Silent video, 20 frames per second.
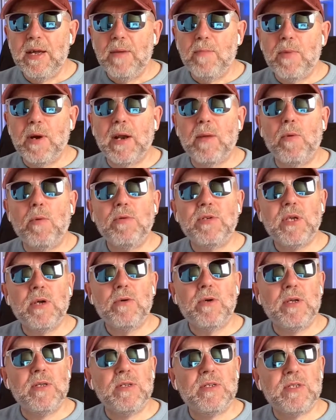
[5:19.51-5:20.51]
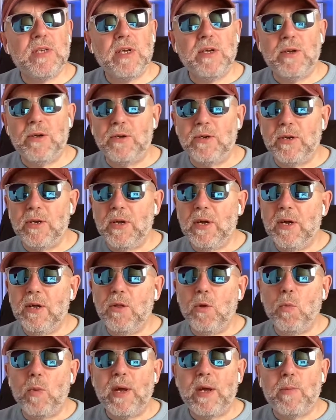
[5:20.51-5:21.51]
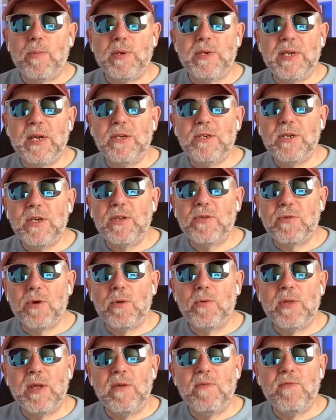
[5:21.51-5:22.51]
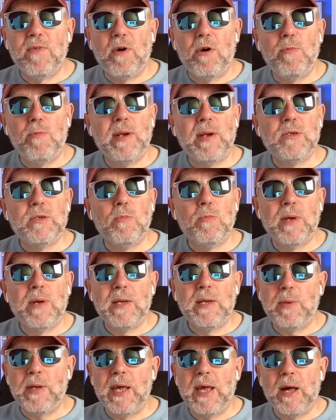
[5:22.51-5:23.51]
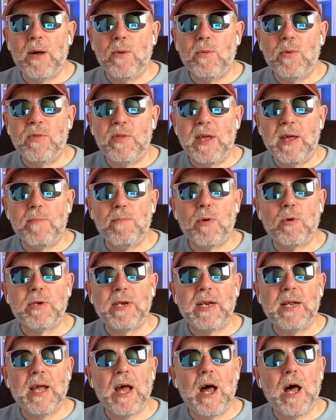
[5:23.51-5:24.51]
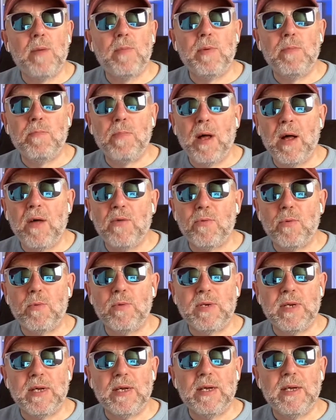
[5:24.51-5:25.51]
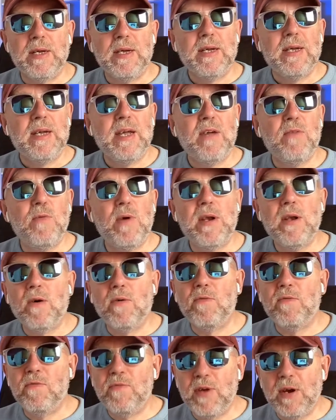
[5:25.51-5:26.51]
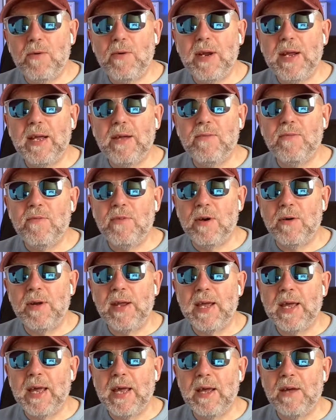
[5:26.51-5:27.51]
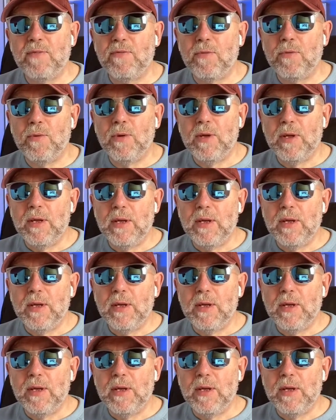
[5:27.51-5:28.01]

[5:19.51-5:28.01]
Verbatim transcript: but I'm also concerned that we could potentially throw the environmental baby out with the embodied carbon bathwater if we're not very, very careful.